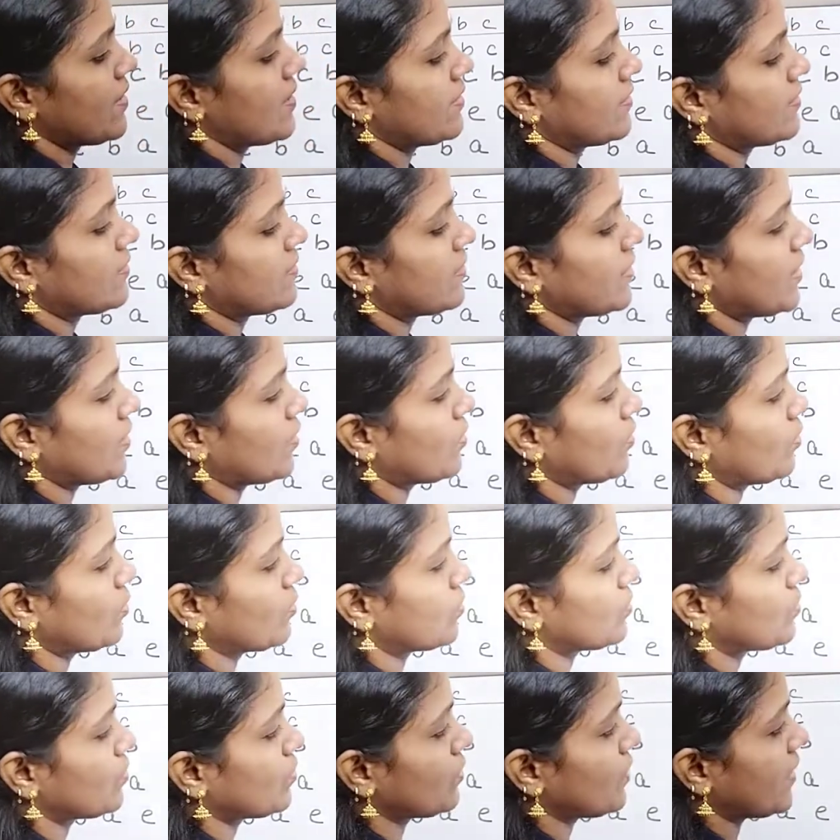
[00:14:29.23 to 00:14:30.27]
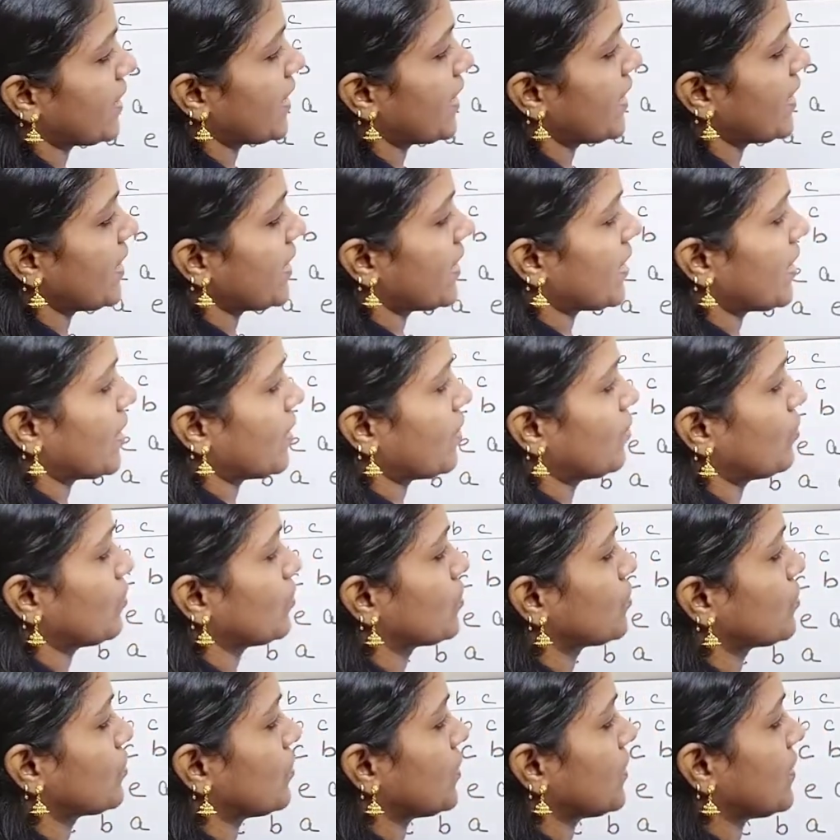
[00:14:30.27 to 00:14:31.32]
C goes to A
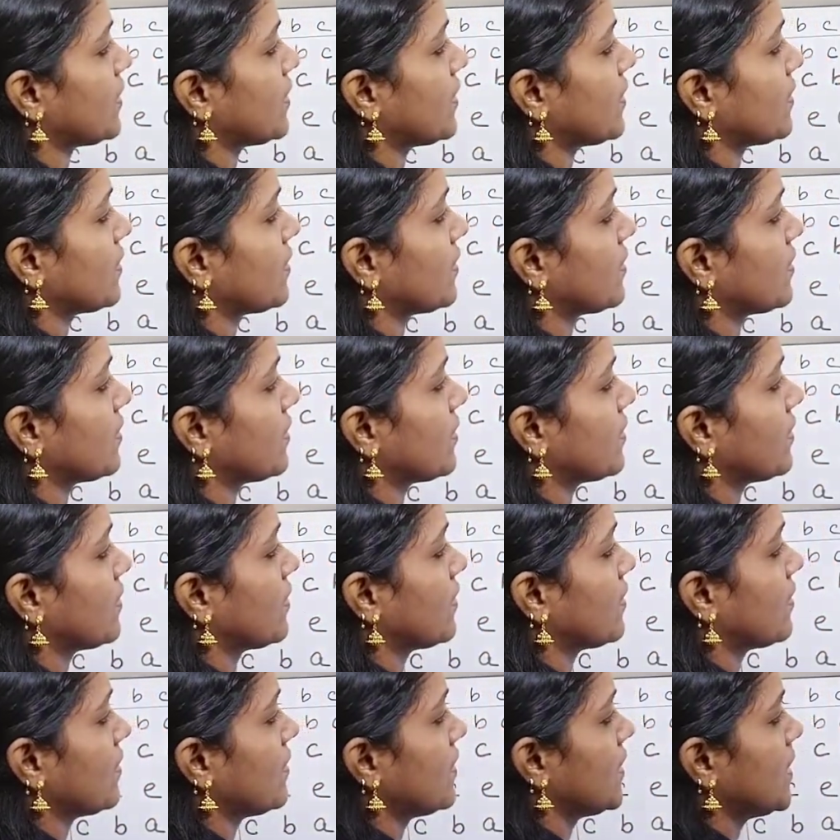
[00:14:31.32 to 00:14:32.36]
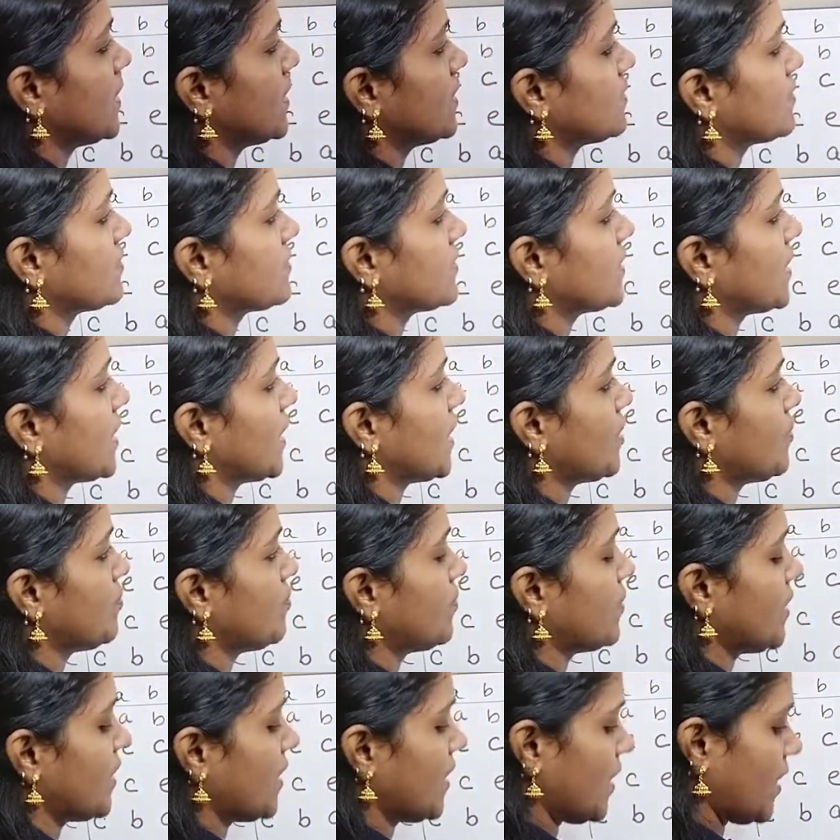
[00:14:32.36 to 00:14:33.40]
goes to E. C,
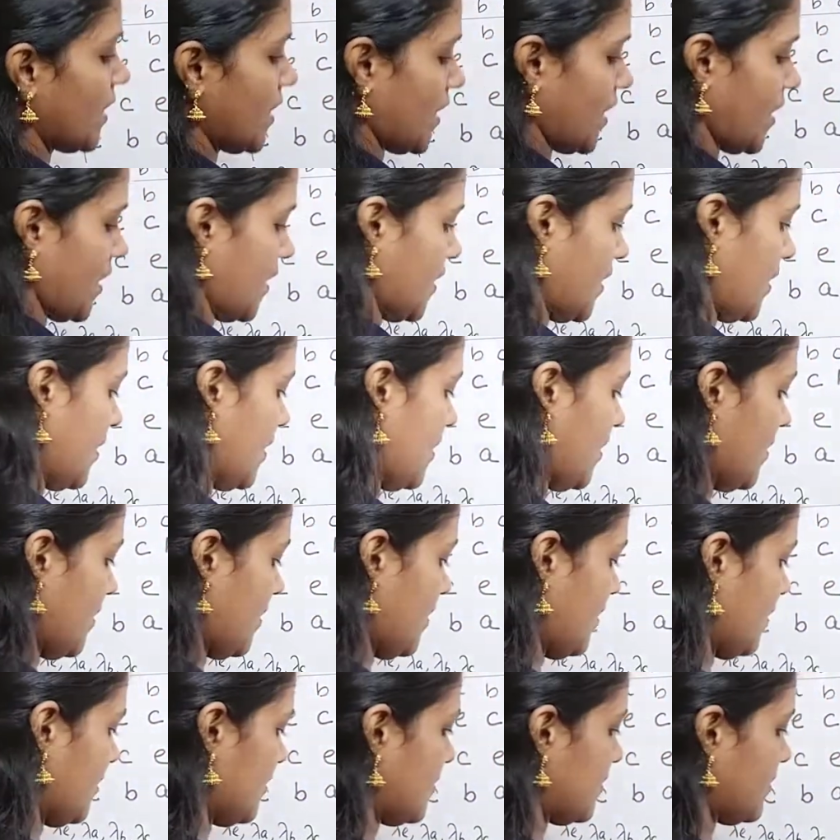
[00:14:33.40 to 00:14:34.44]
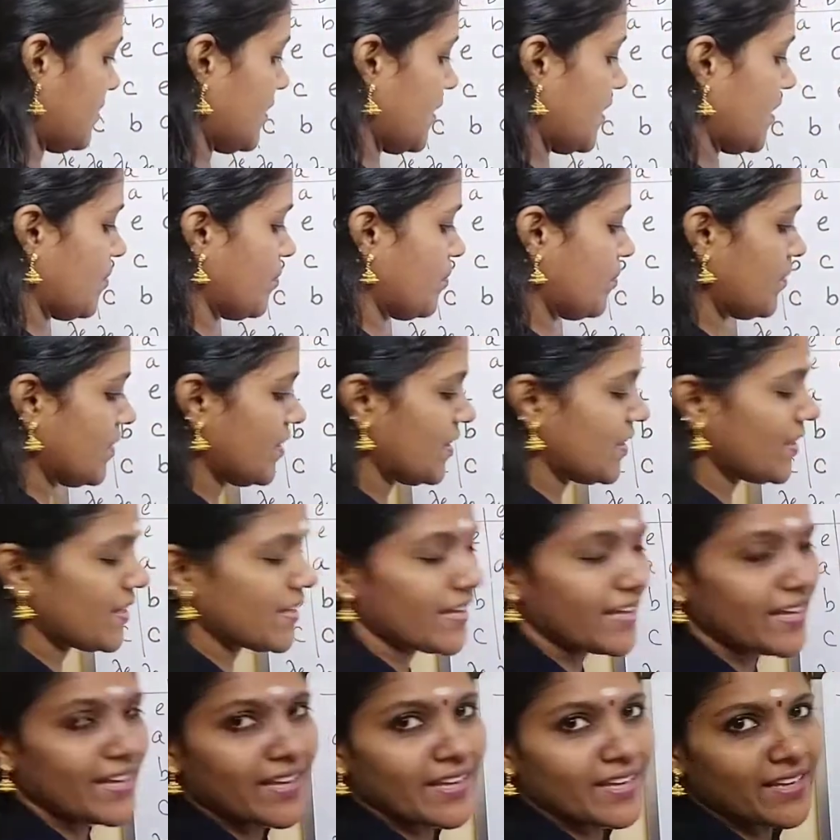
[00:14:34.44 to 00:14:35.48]
B, A, E. C, B,
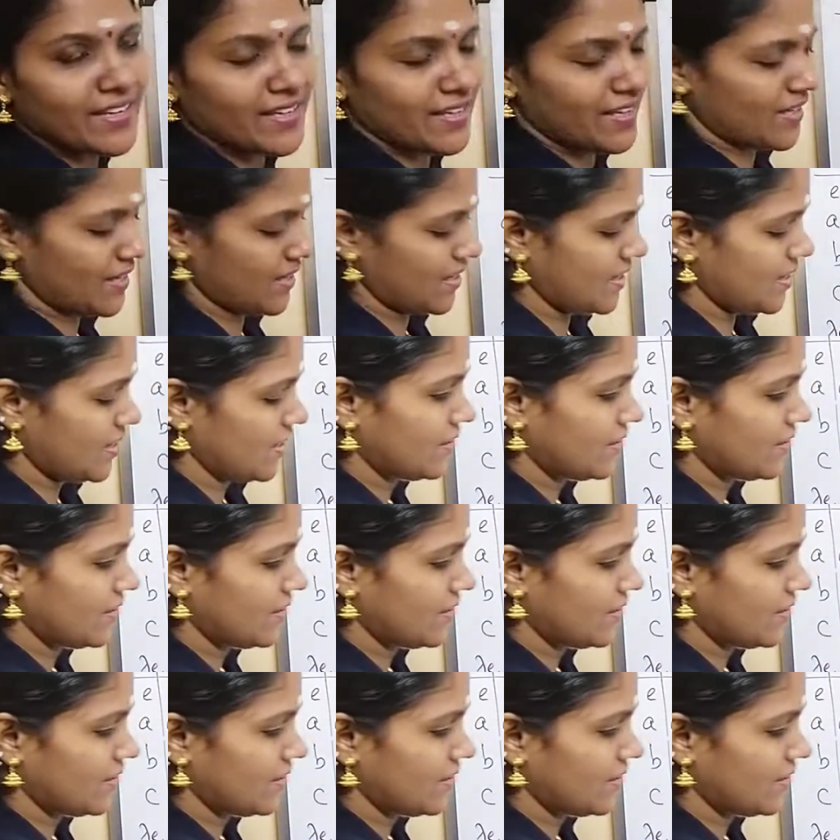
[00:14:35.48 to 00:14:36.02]
A, E.